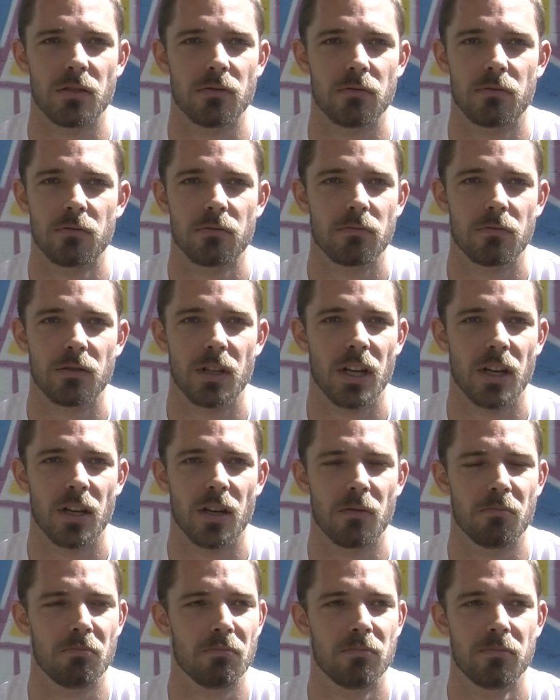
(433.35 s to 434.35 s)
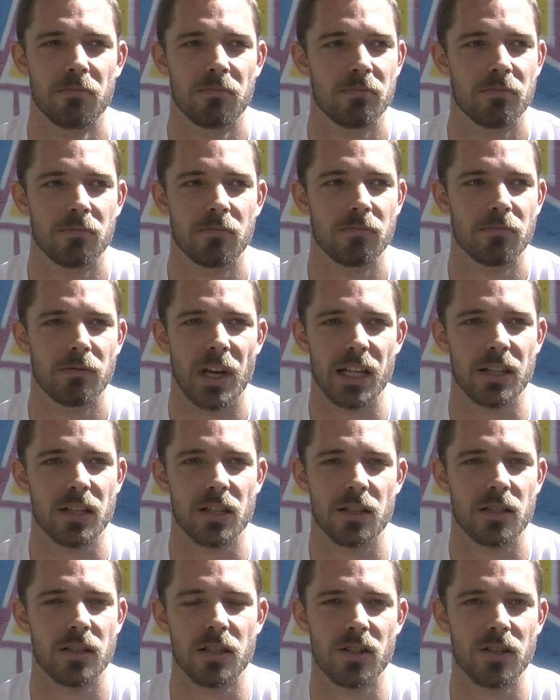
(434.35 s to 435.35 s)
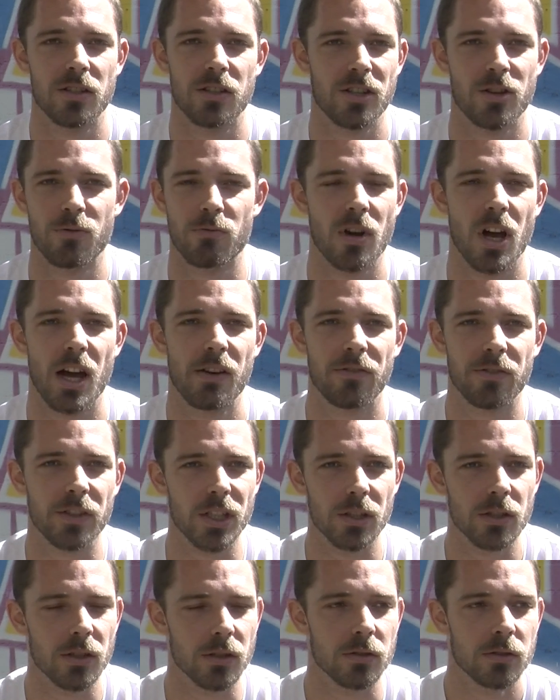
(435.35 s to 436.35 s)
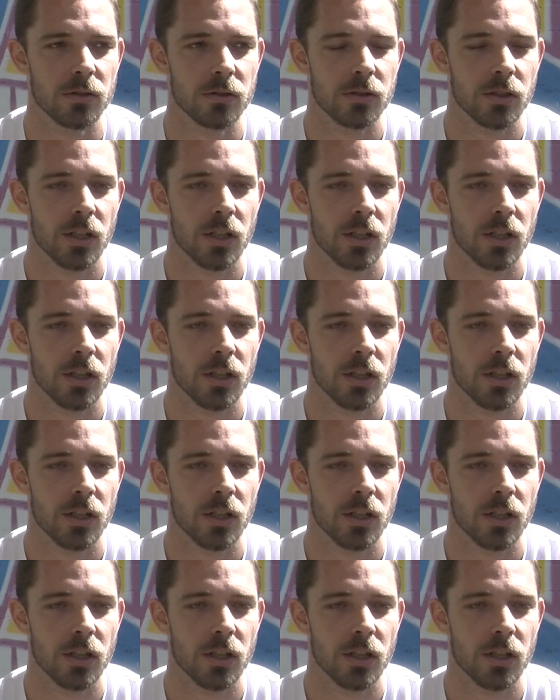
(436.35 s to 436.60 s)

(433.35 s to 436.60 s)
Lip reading: and make the decisions that are right for you.